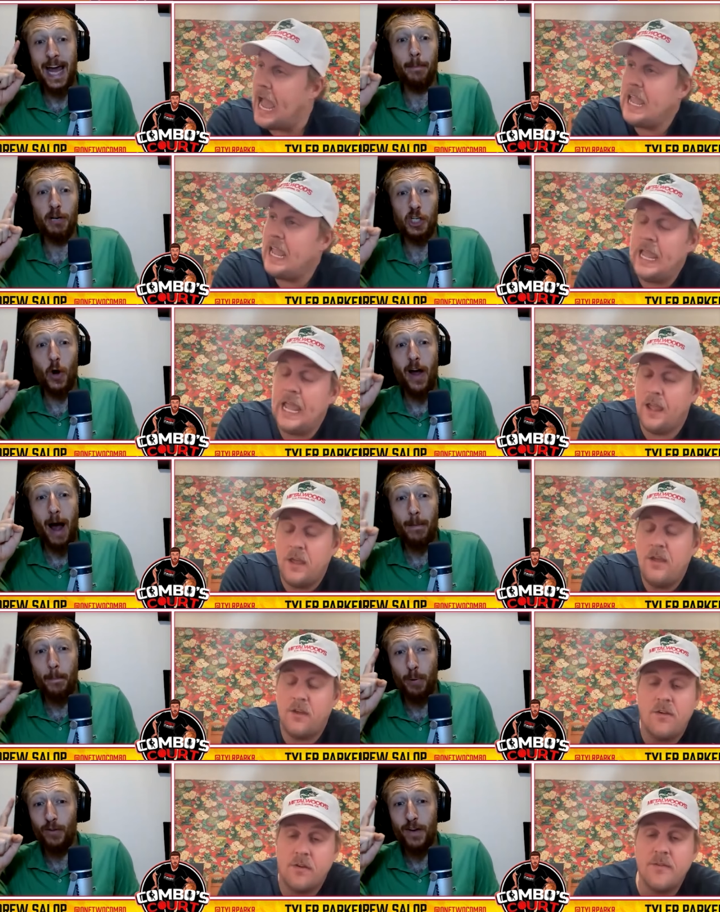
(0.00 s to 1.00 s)
Speaker 1: then I'm gonna show it. I'm gonna
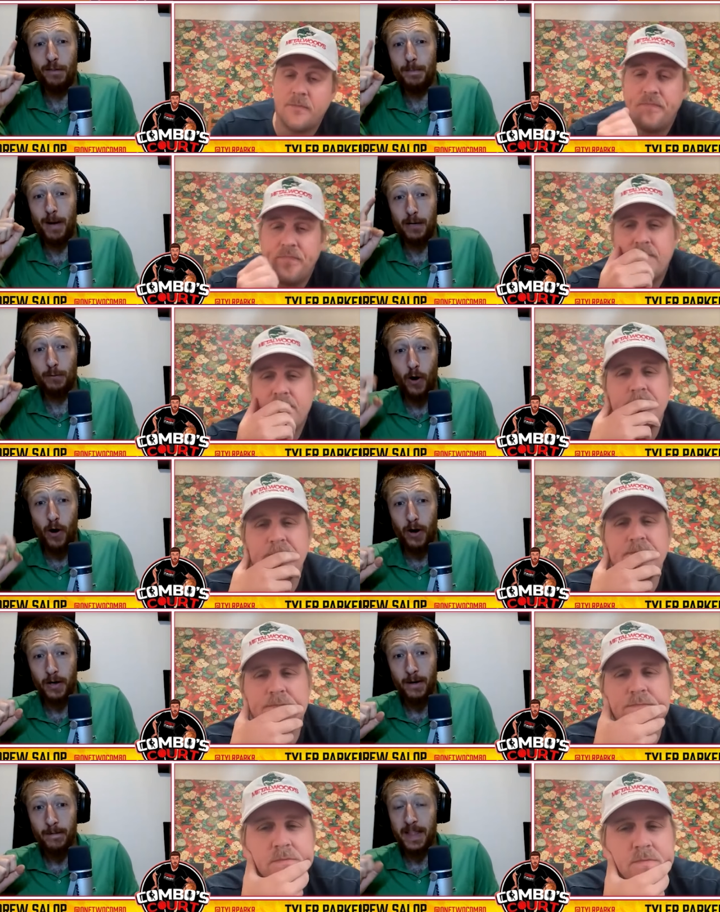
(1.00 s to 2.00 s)
prove everybody
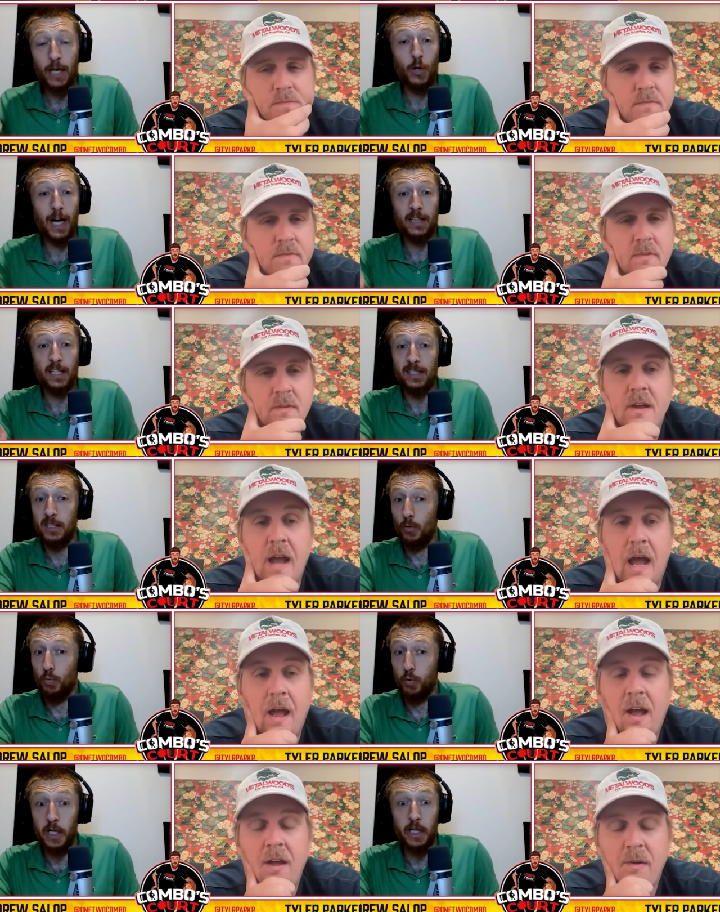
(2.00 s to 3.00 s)
wrong. Like, you got this
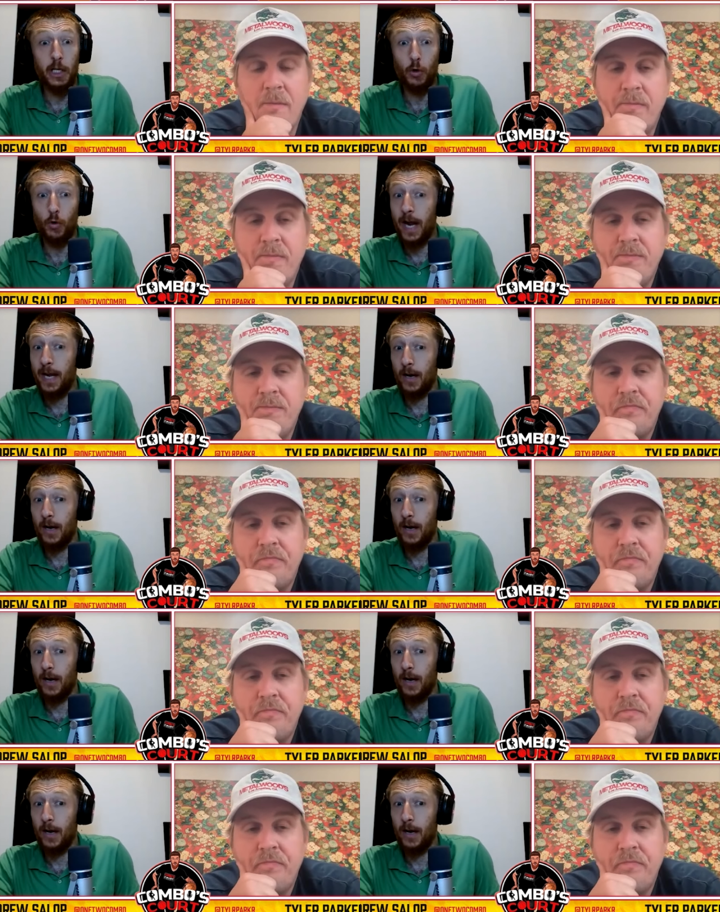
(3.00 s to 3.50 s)
really great